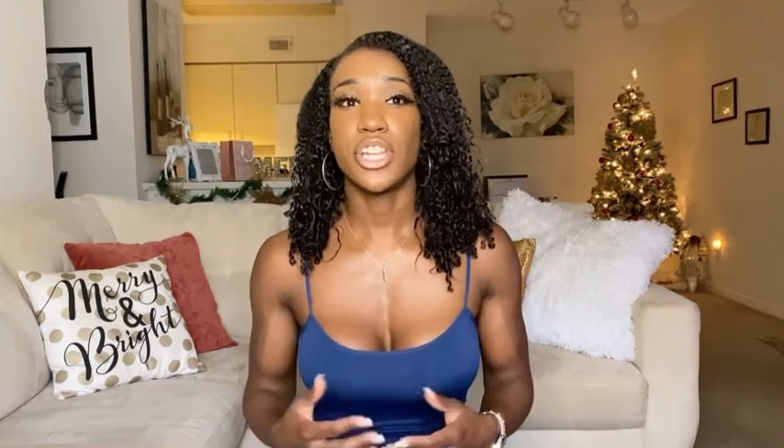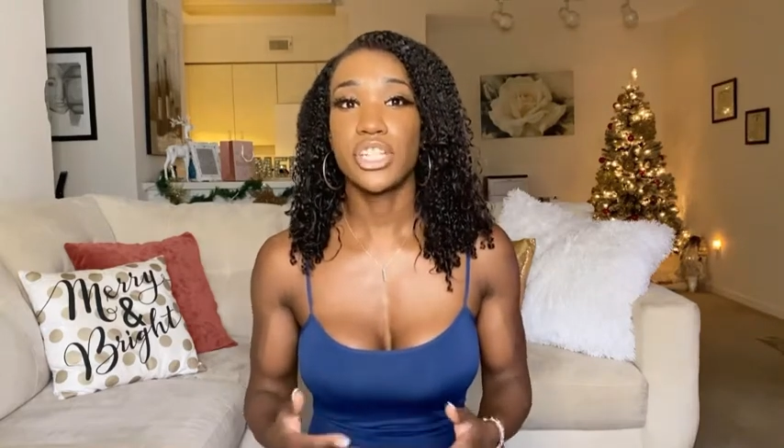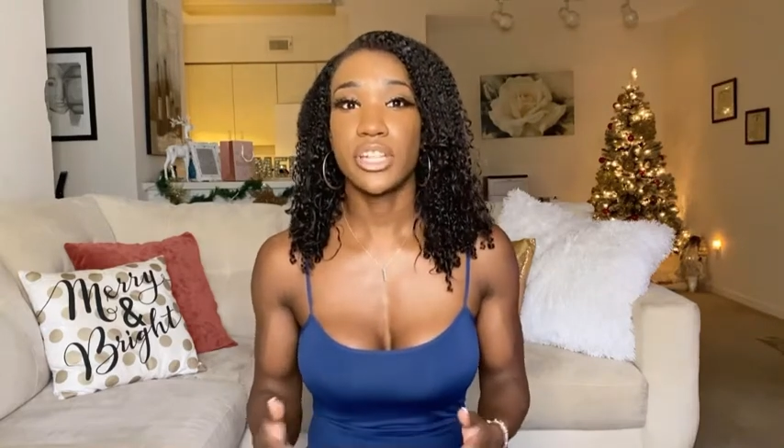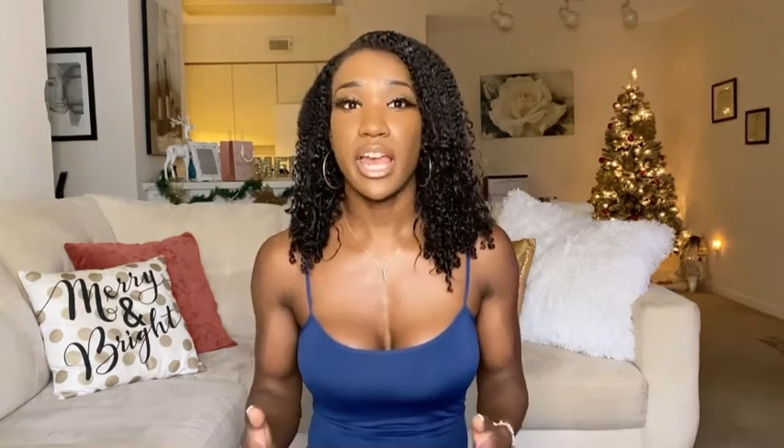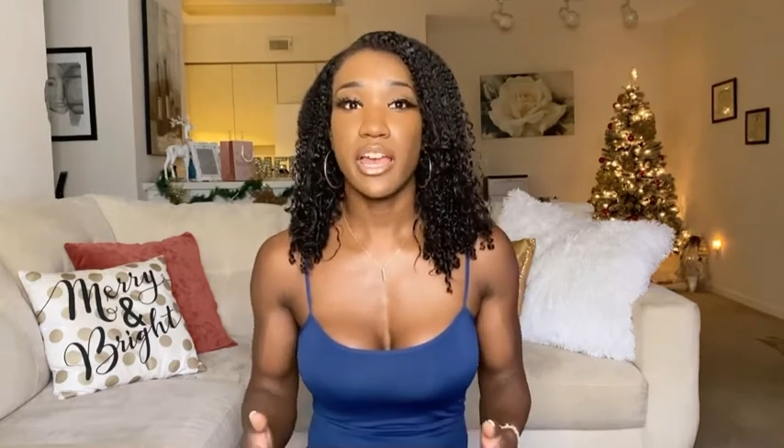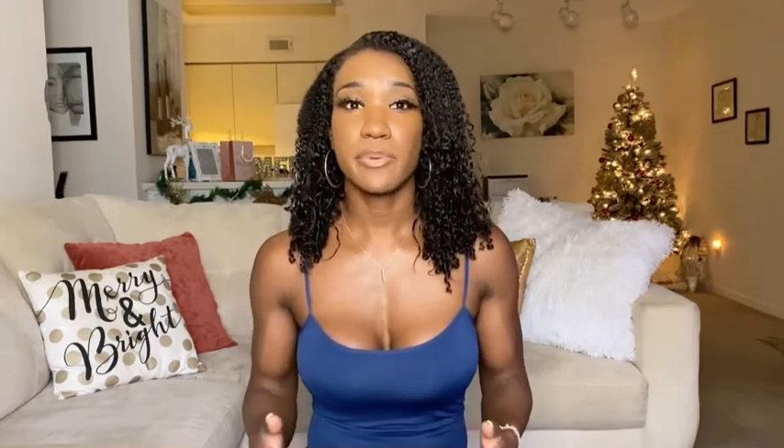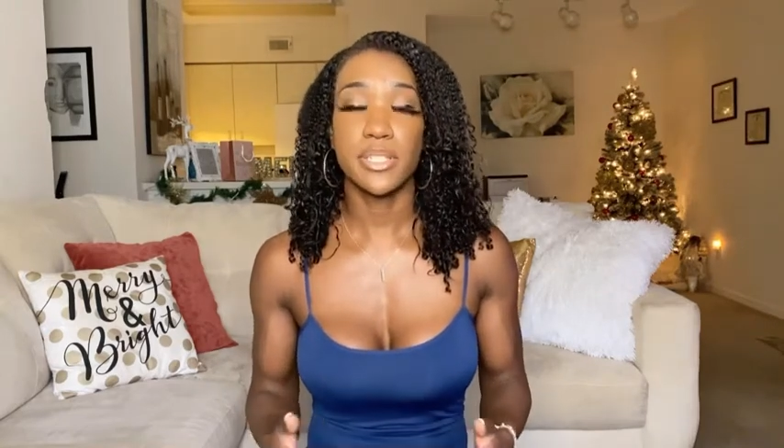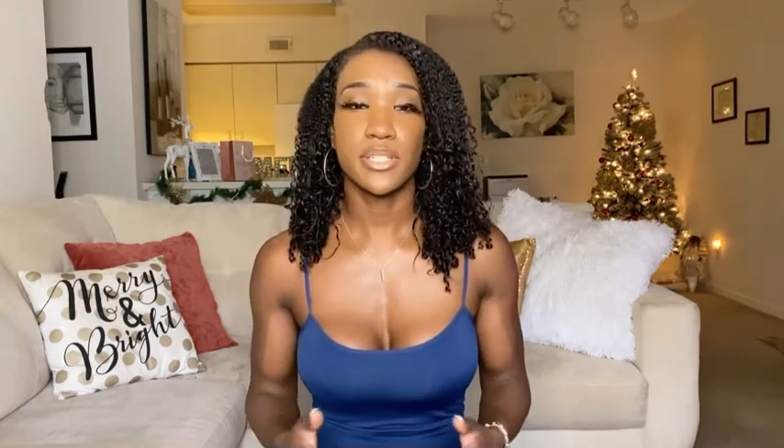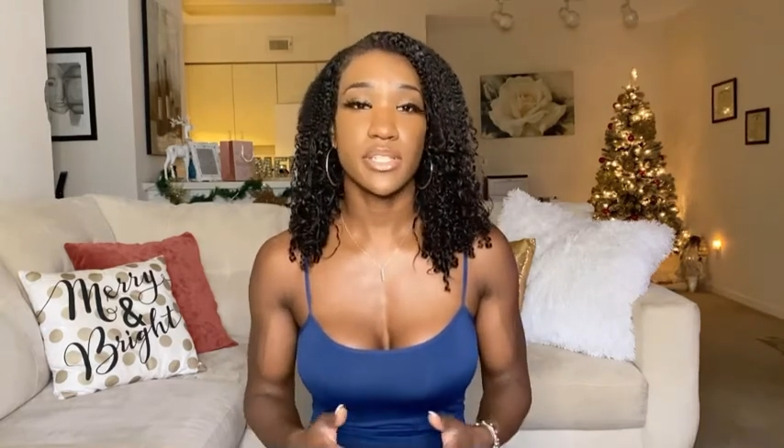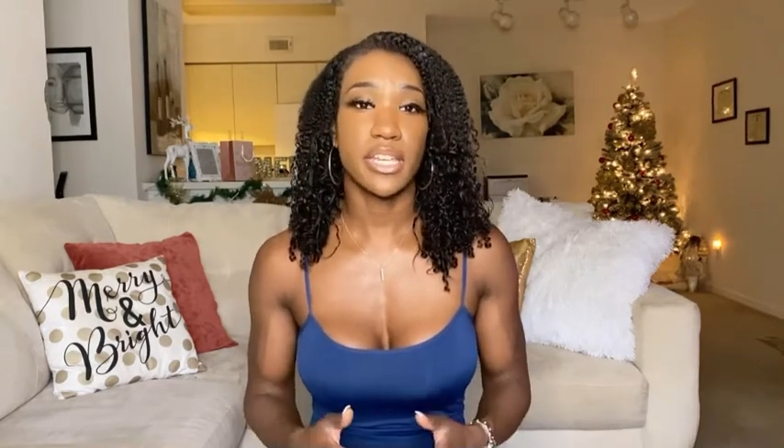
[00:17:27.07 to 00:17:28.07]
habits
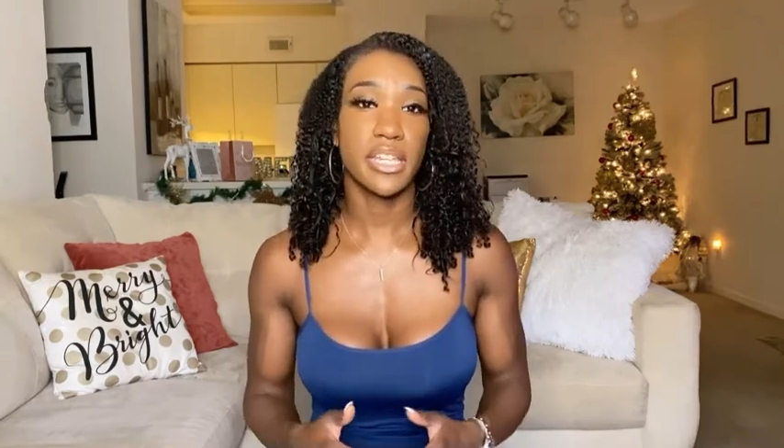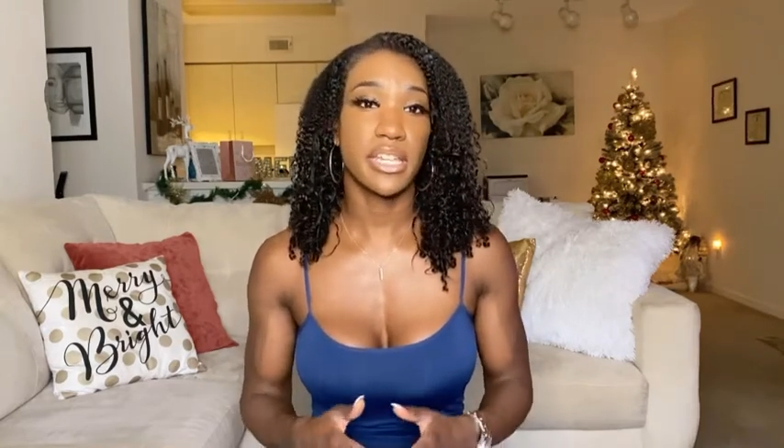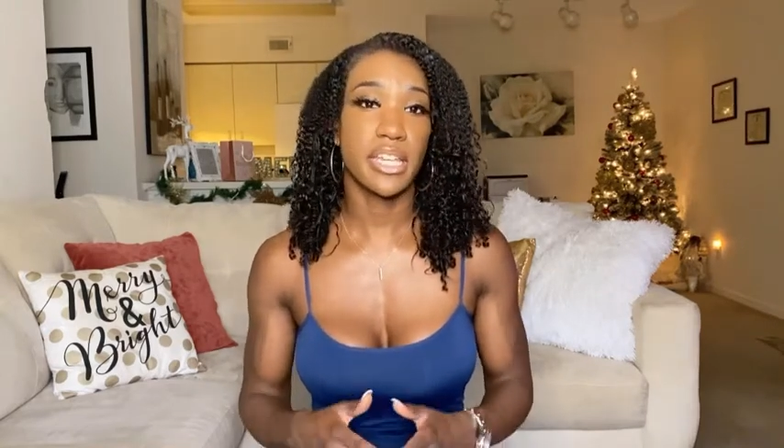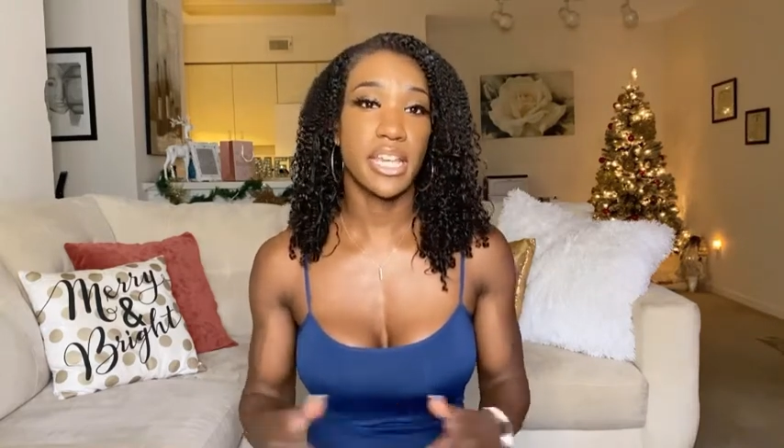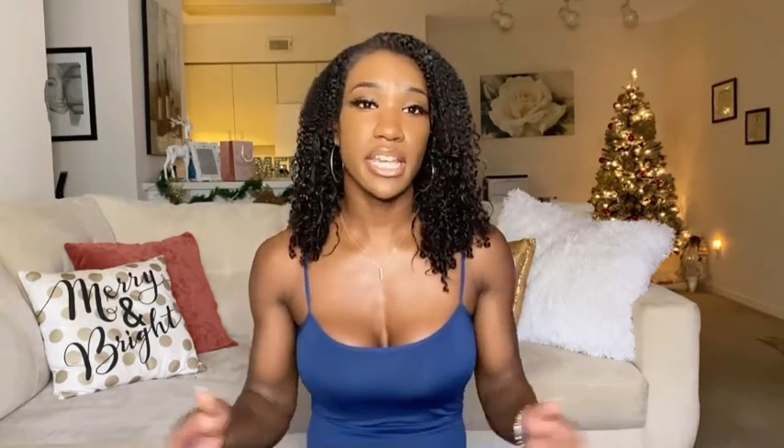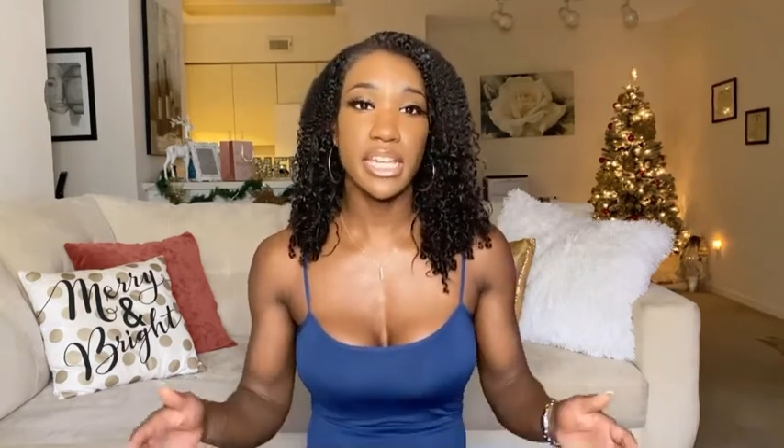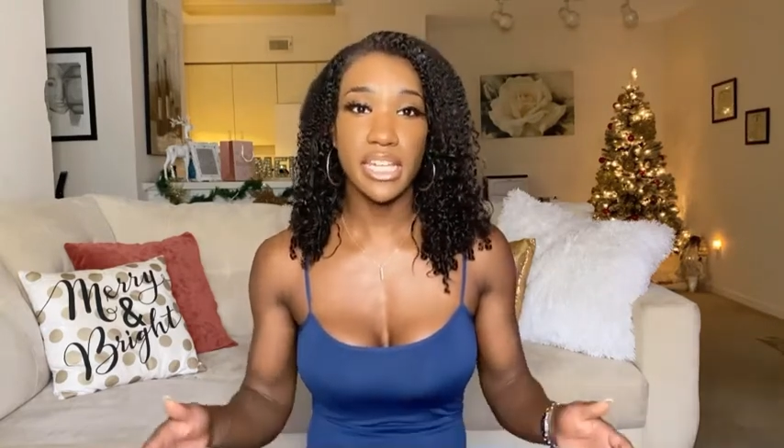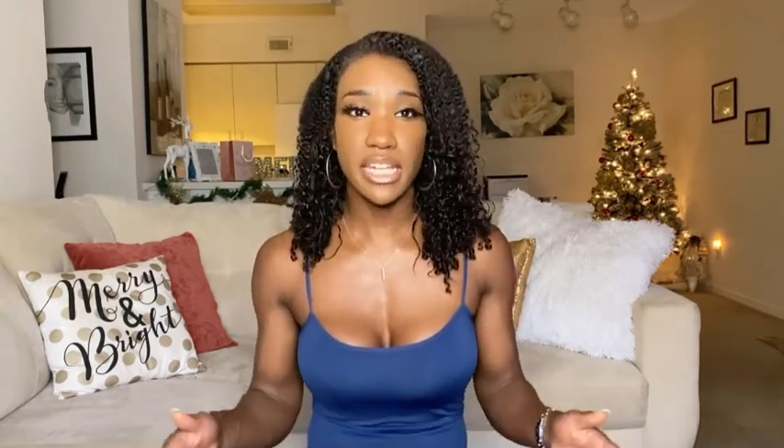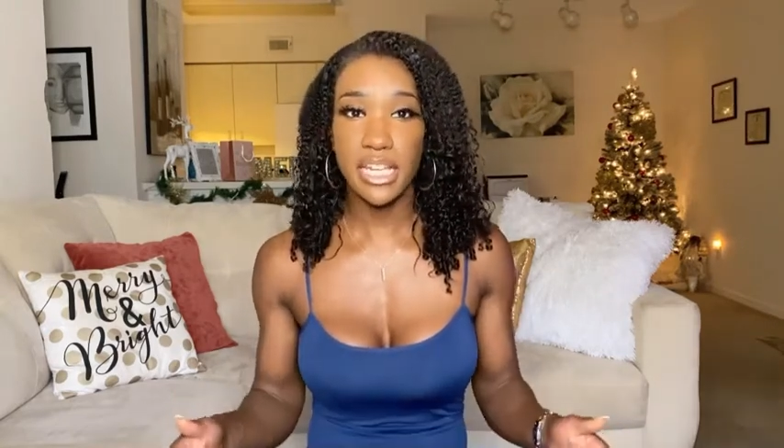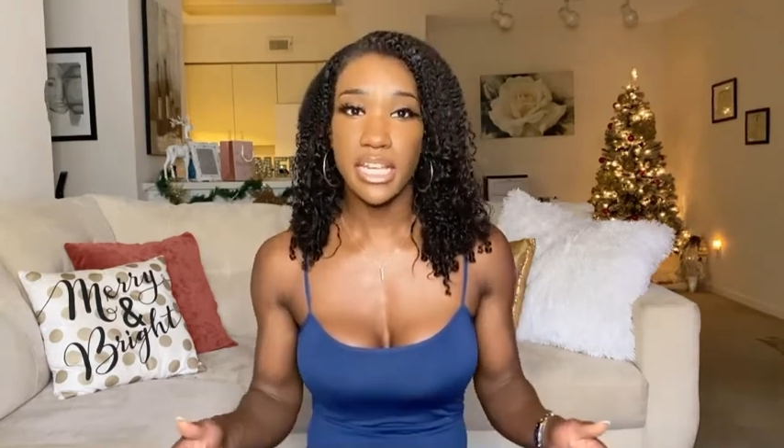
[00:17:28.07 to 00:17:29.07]
in any